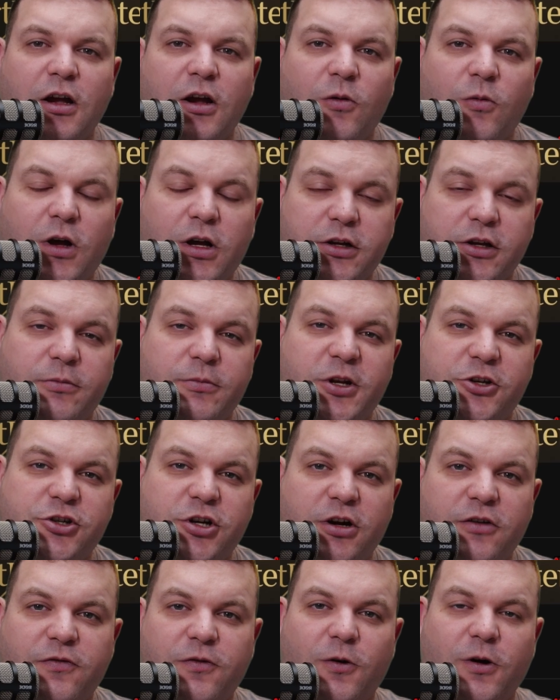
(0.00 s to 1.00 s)
Welcome to
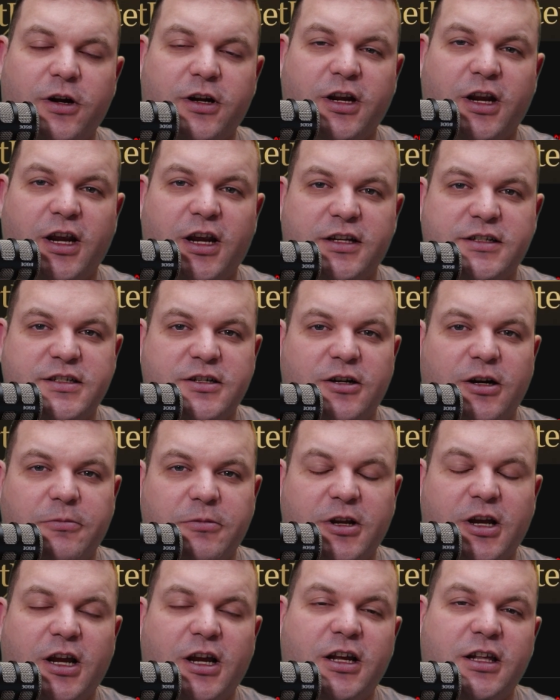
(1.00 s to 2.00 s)
Chart Forecaster. I'm
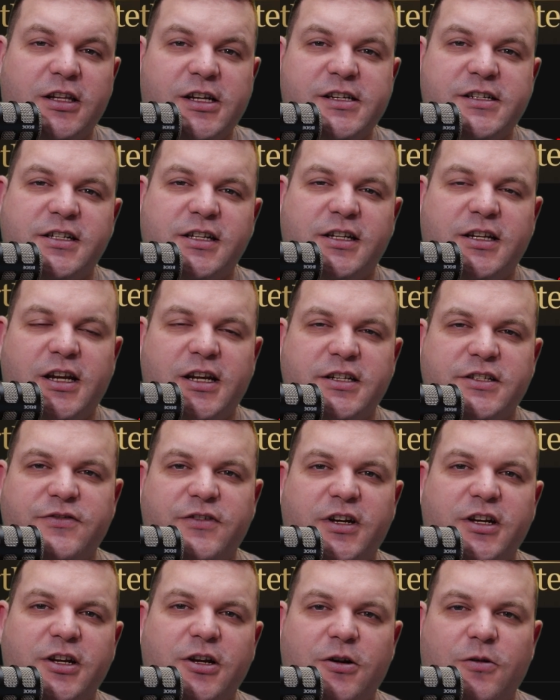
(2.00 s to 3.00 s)
Kyle, and in today's
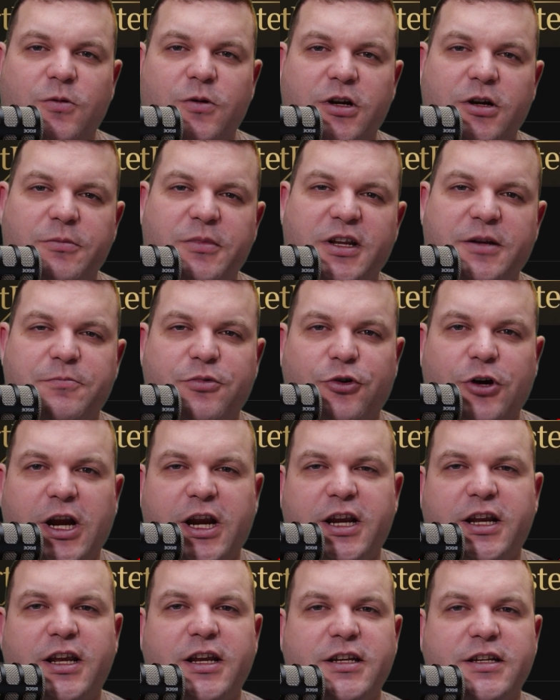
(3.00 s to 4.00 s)
video, we're going to be
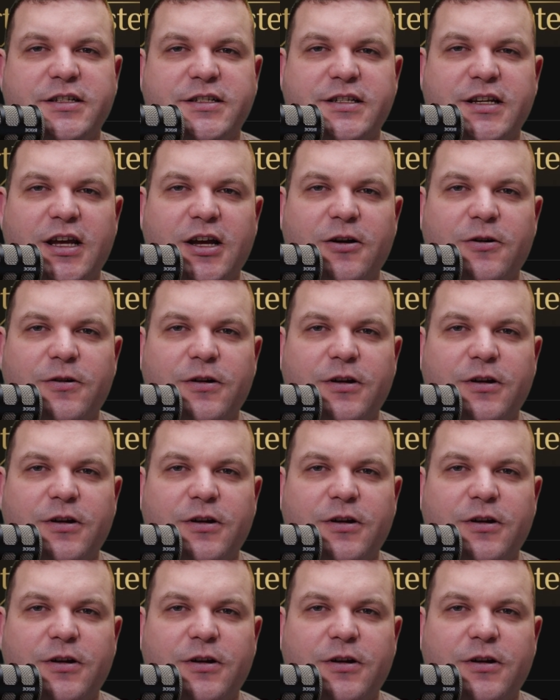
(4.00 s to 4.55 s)
breaking down